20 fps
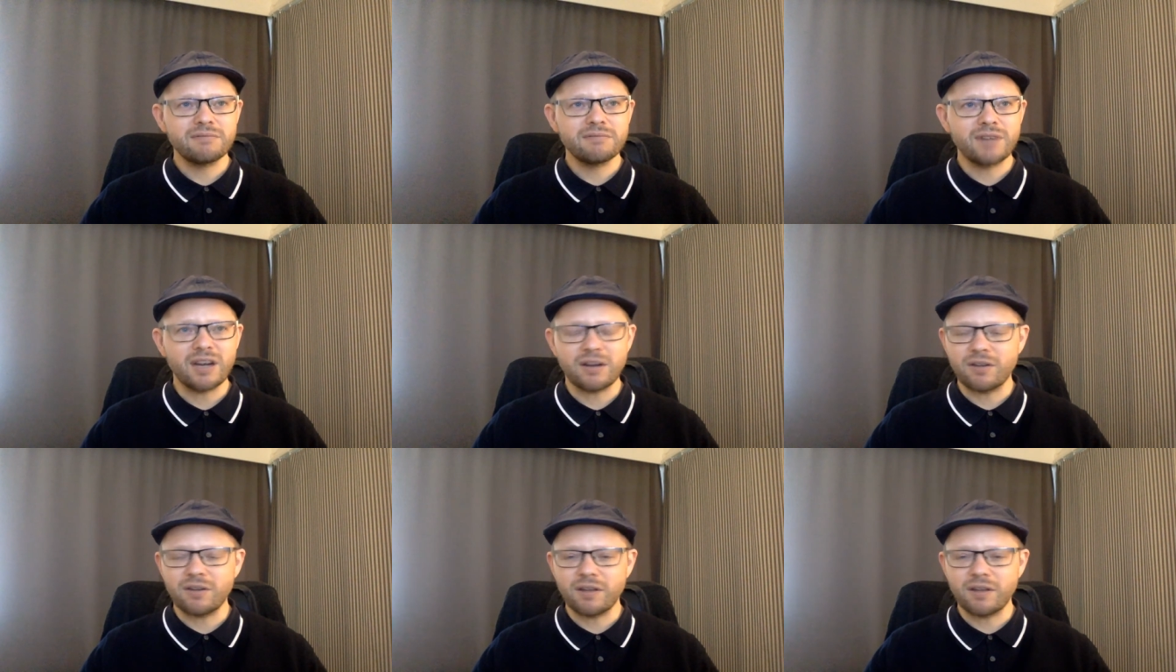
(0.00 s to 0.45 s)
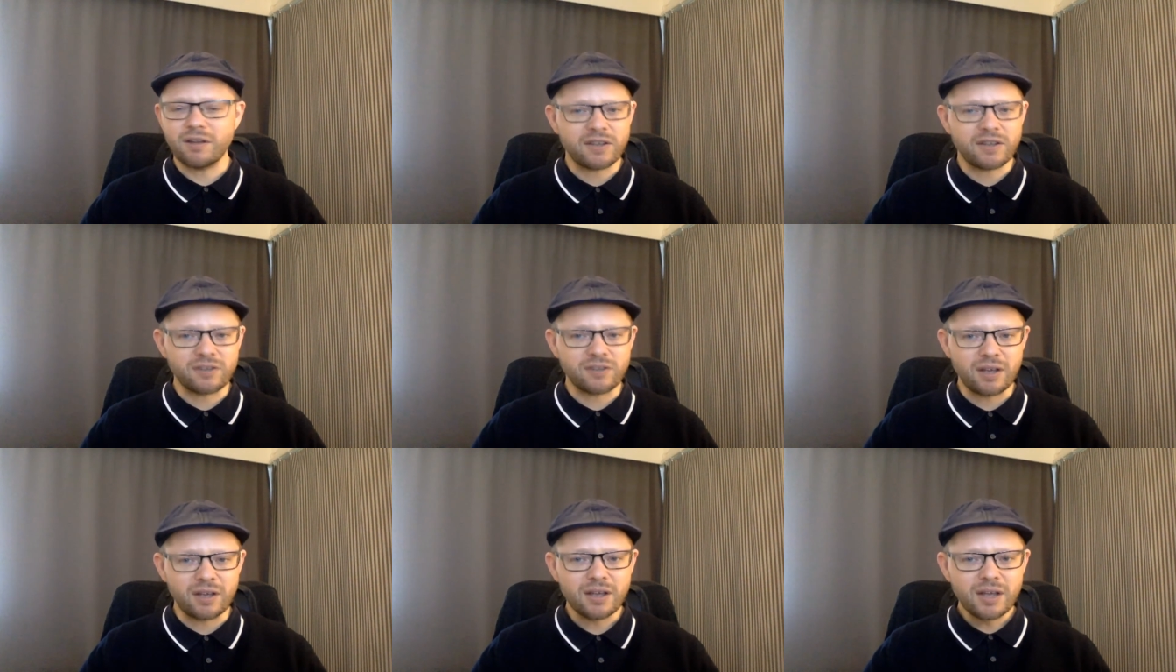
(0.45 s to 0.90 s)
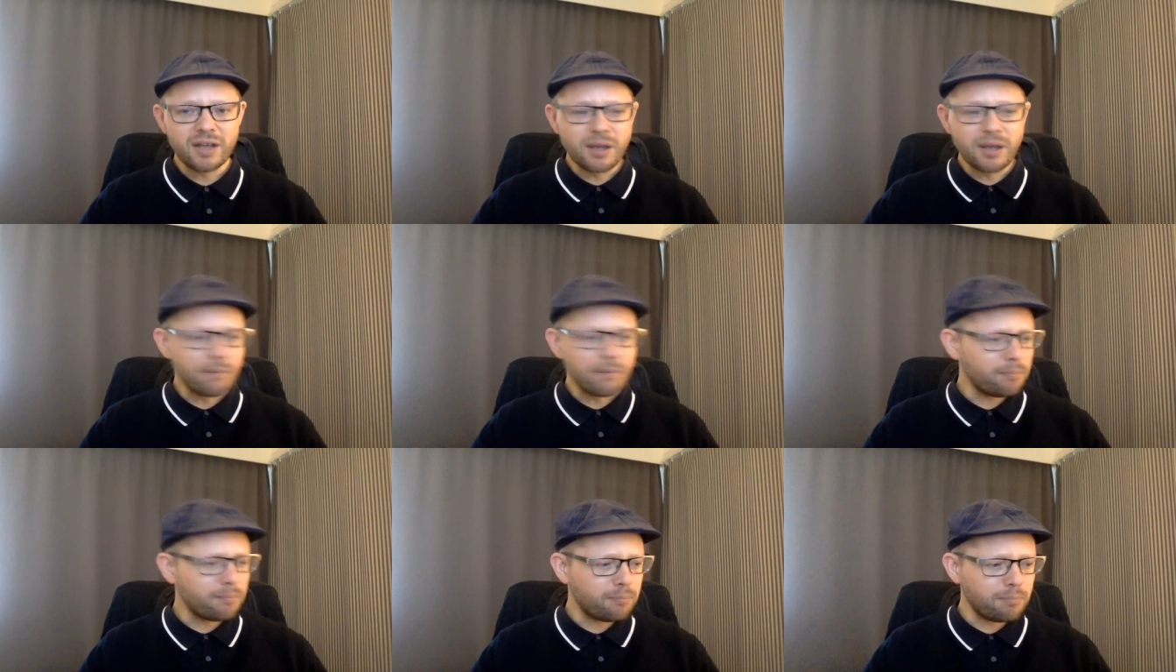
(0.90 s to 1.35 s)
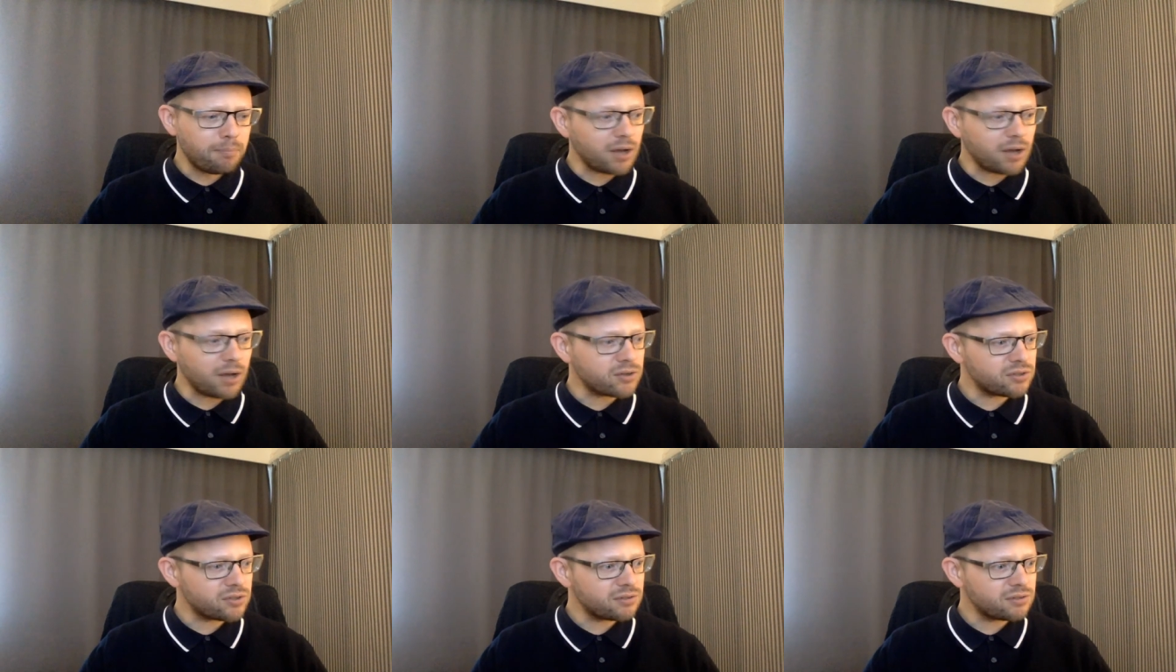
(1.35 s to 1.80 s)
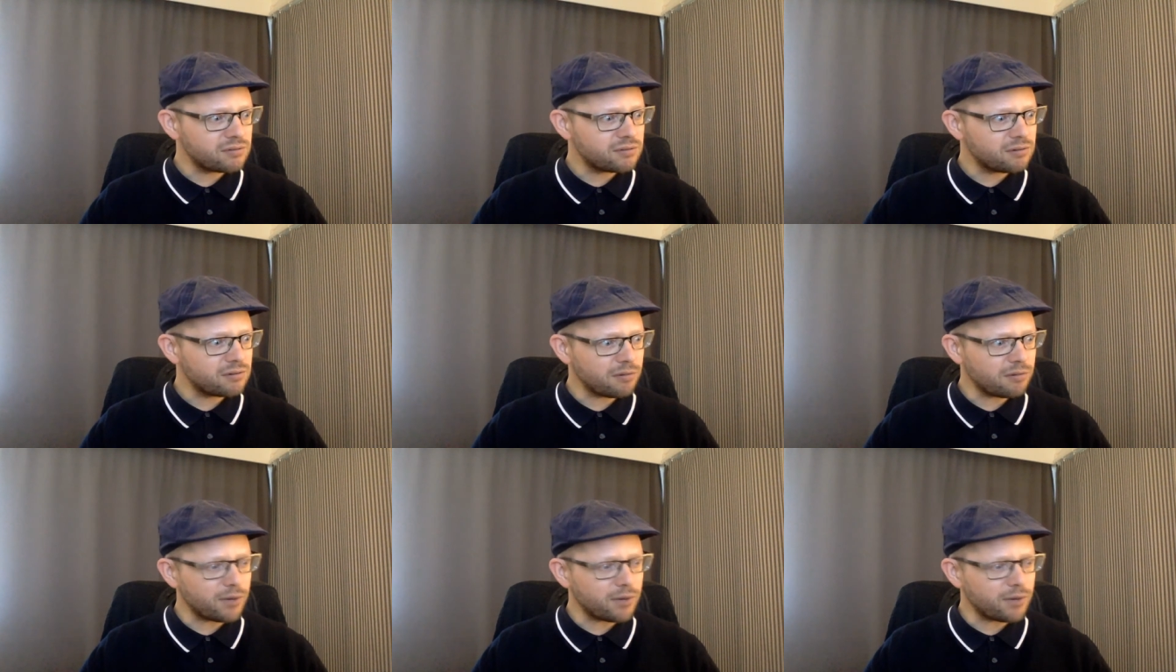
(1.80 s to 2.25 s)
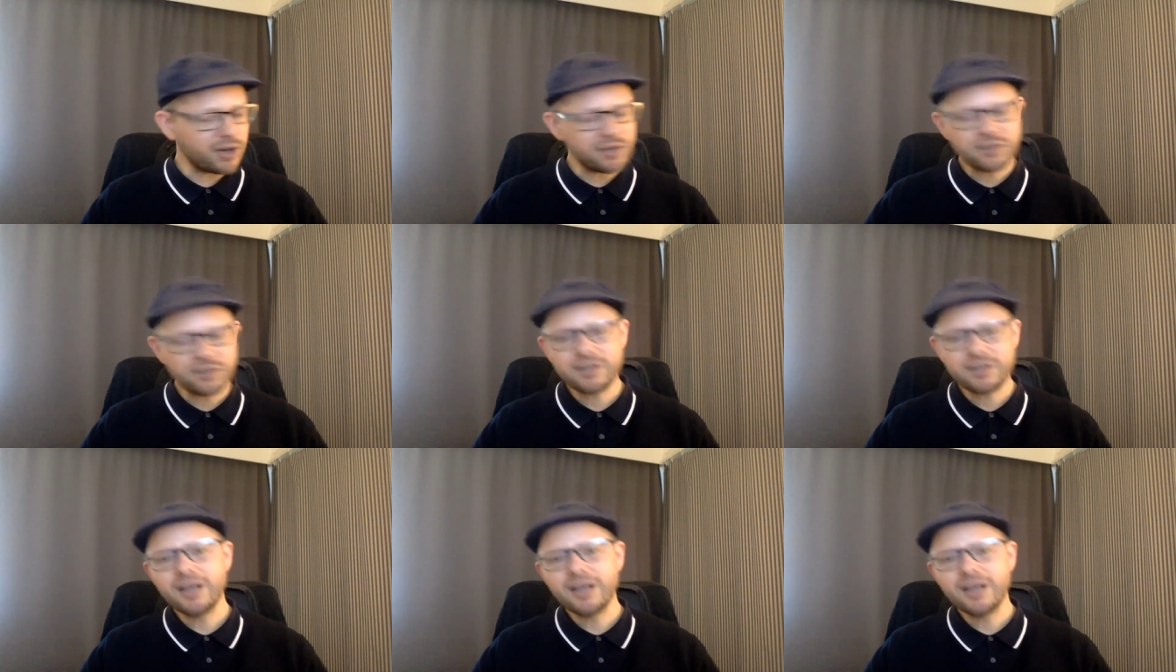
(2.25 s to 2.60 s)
I don't know if that's a plus or a minus.